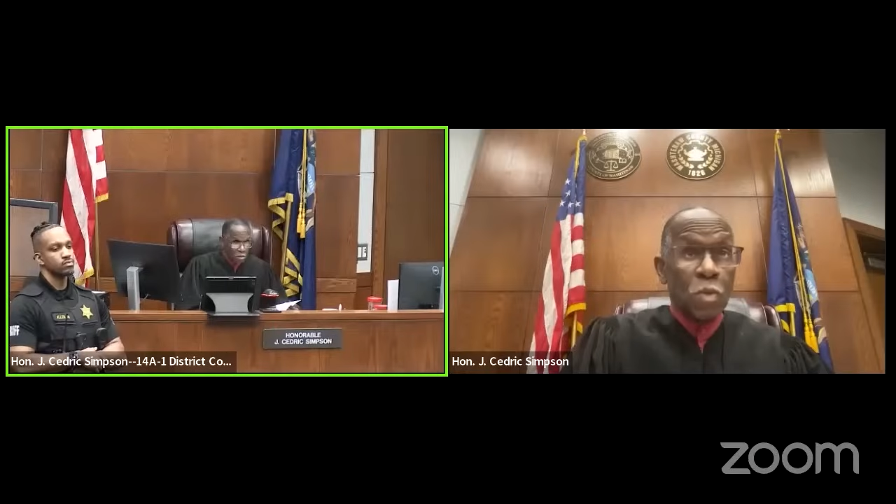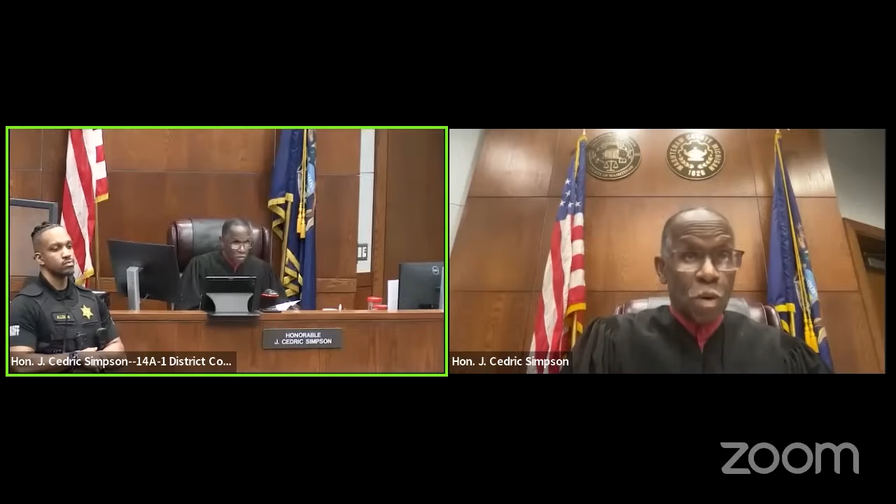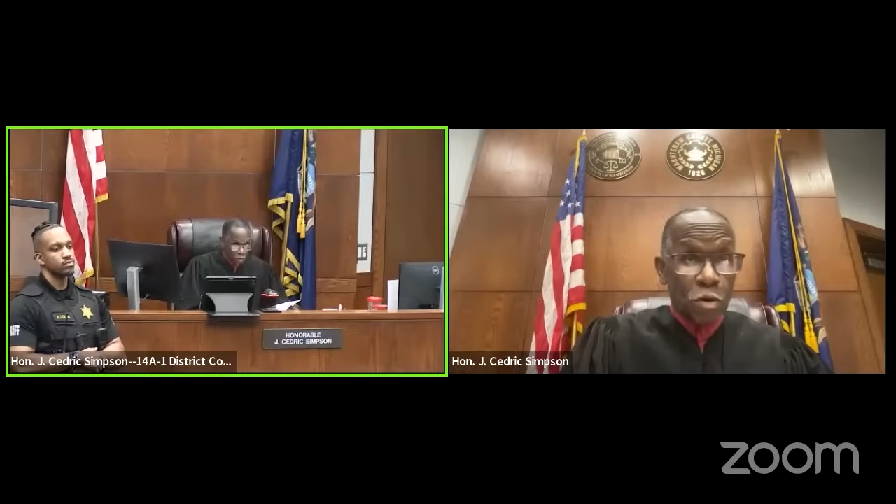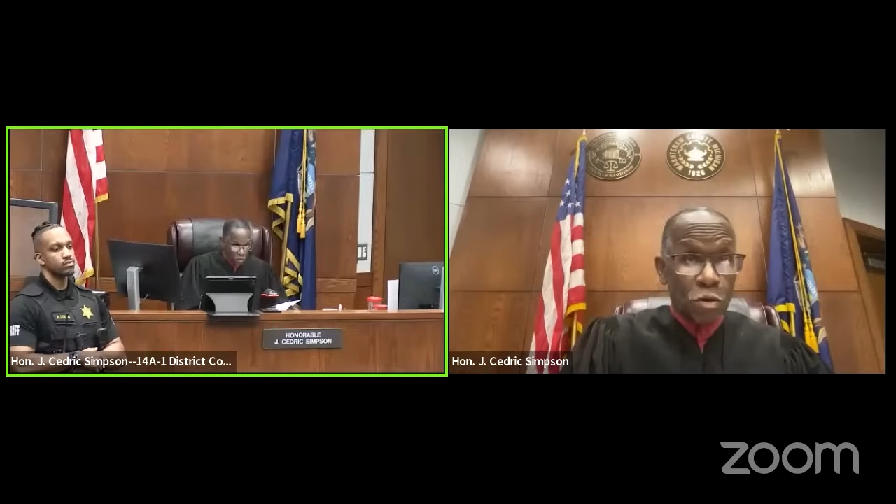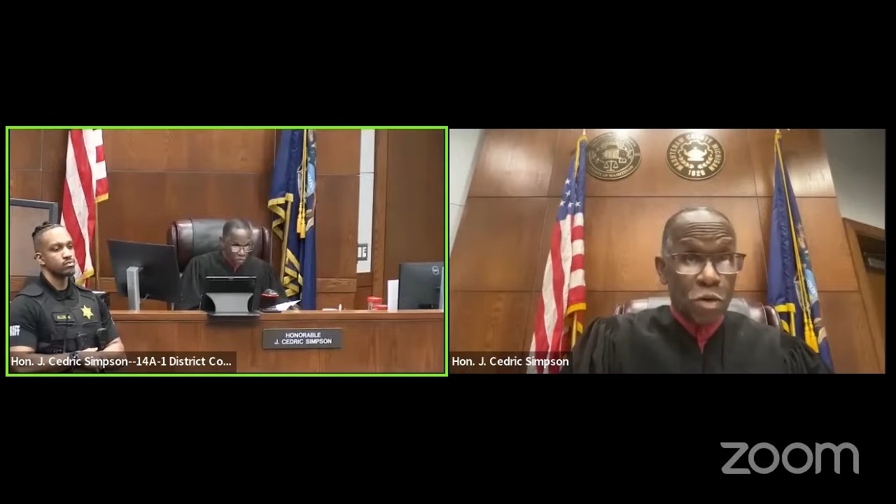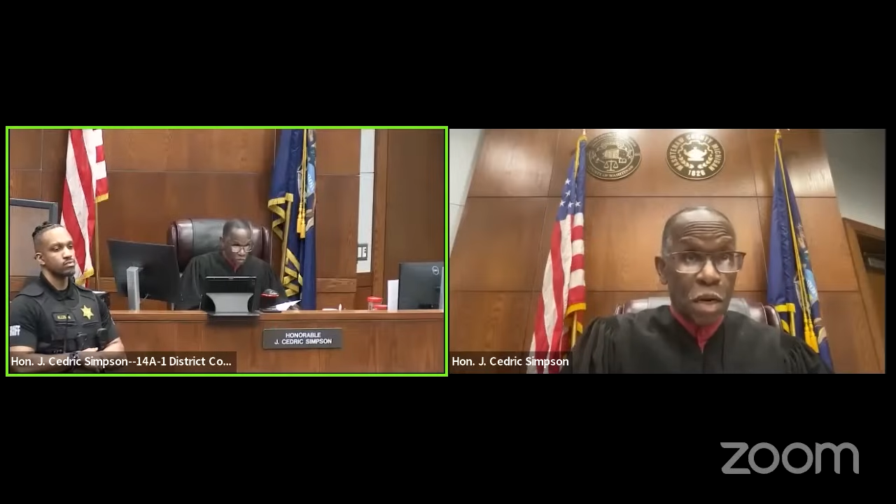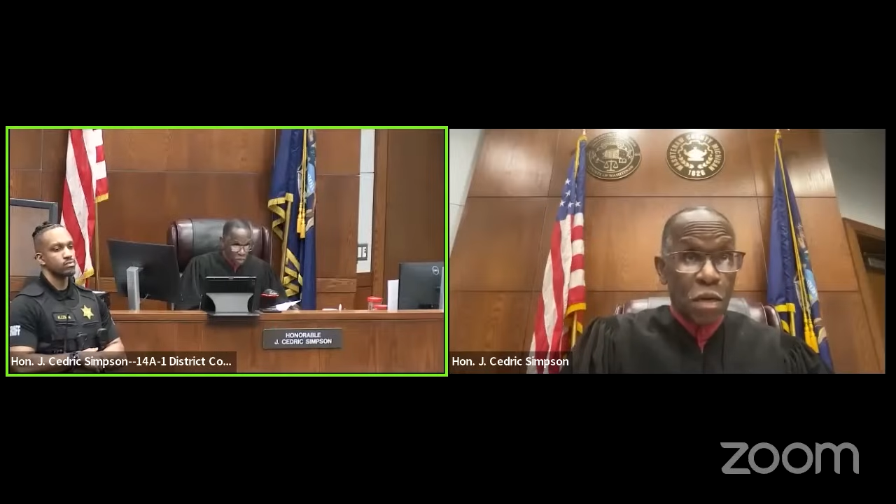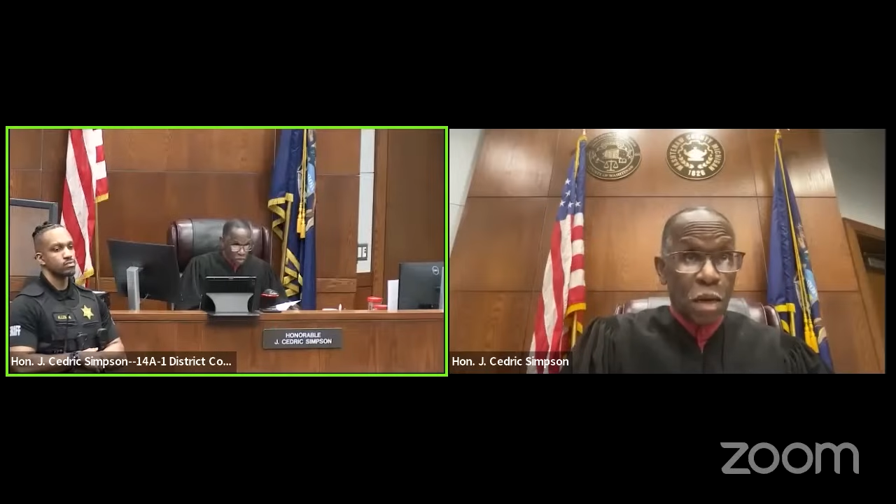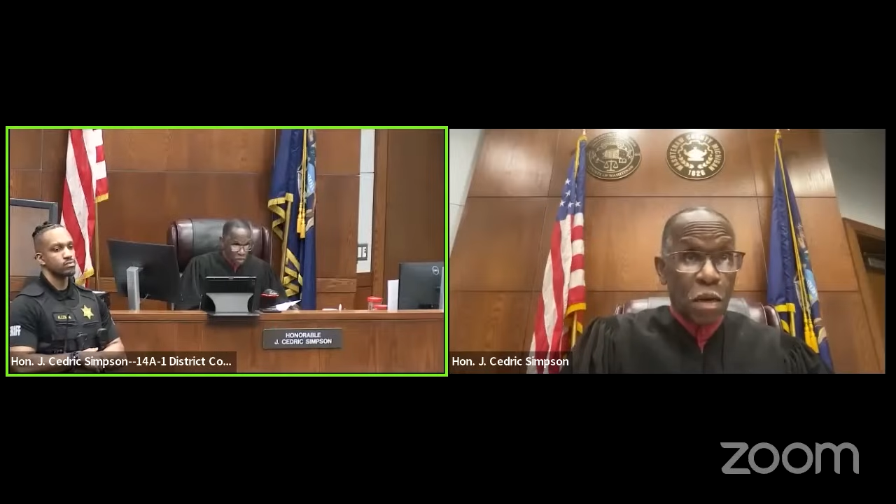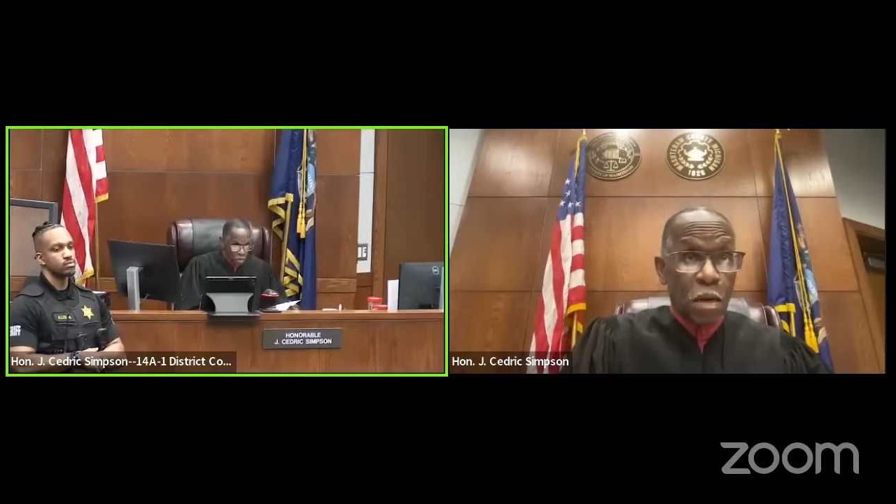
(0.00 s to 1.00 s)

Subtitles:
You understand